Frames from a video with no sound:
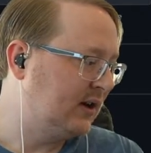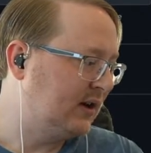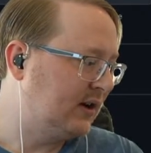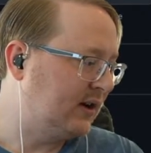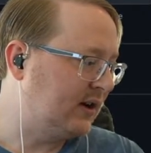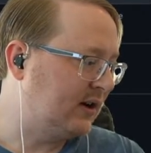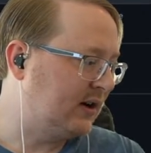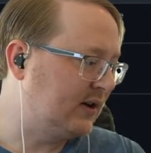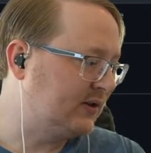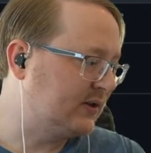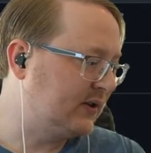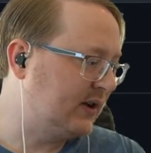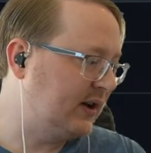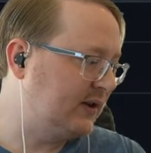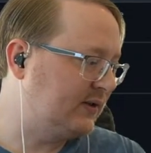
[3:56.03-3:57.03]
So
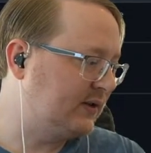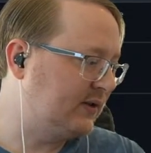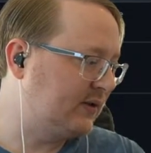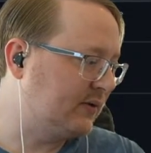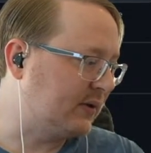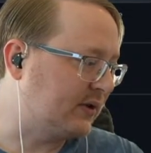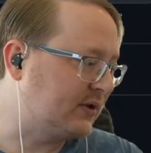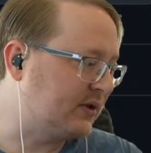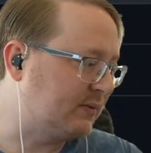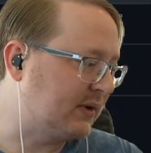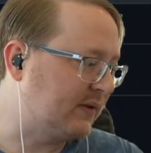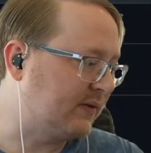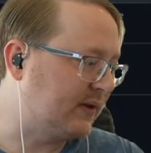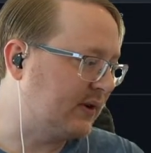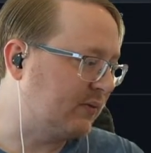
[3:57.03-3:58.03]
to answer your question,
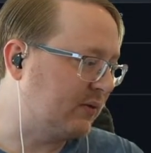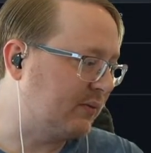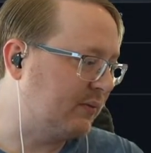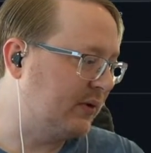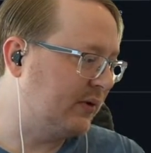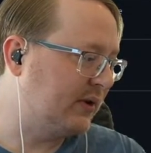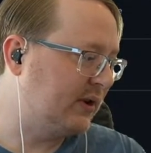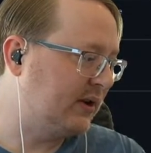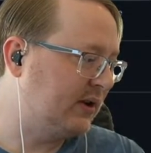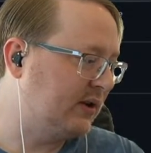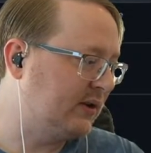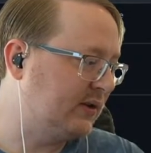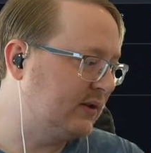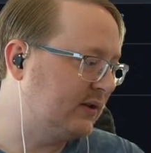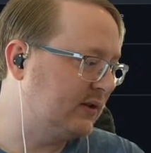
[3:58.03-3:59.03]
my friend, we're
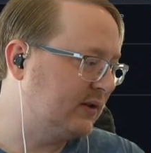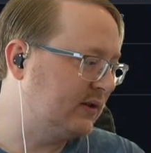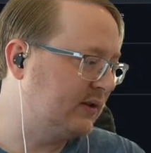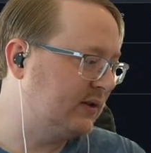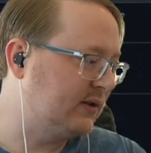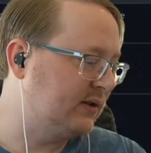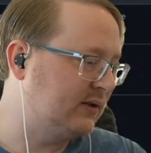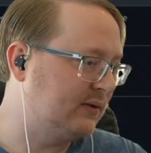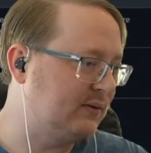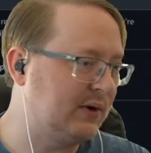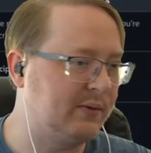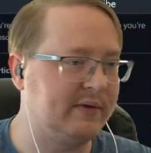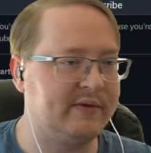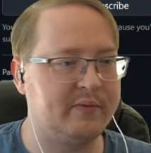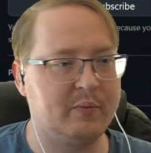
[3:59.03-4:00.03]
building.
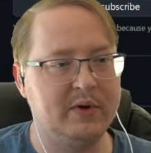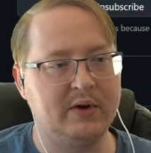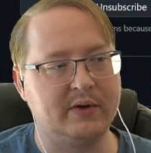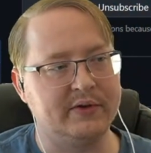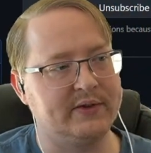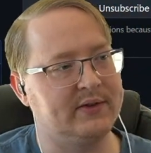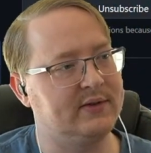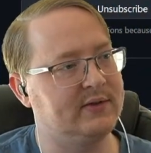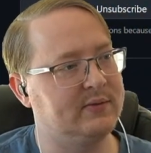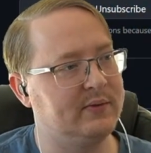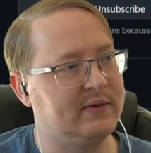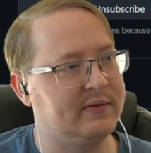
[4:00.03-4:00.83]
Well, we've built an